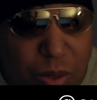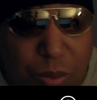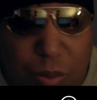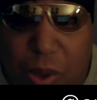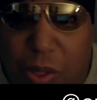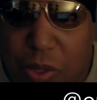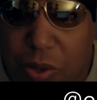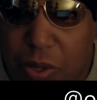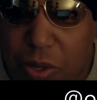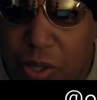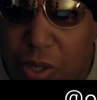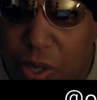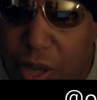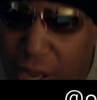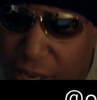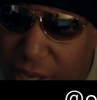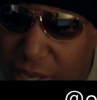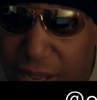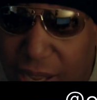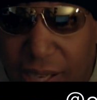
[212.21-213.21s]
whether you're
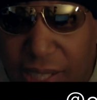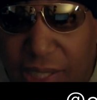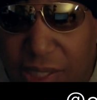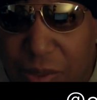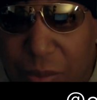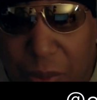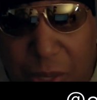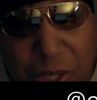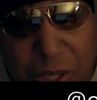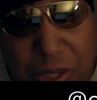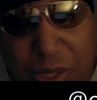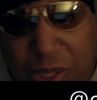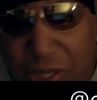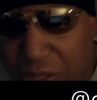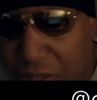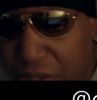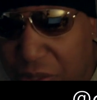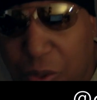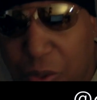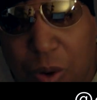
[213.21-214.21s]
not nice, or whether you're
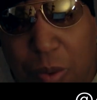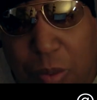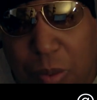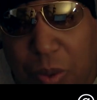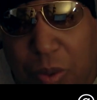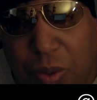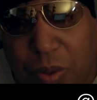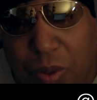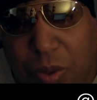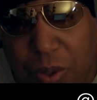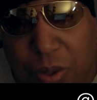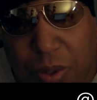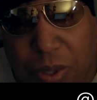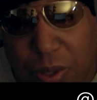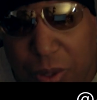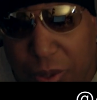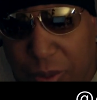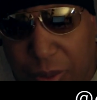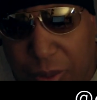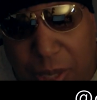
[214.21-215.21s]
just normal,
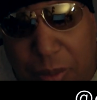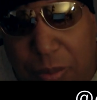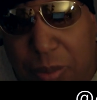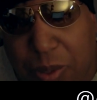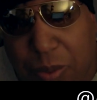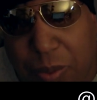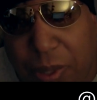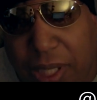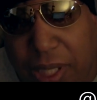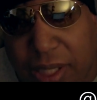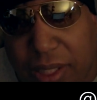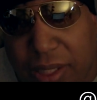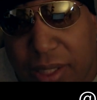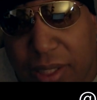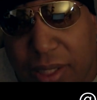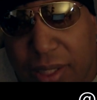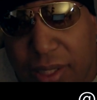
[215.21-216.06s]
or in between.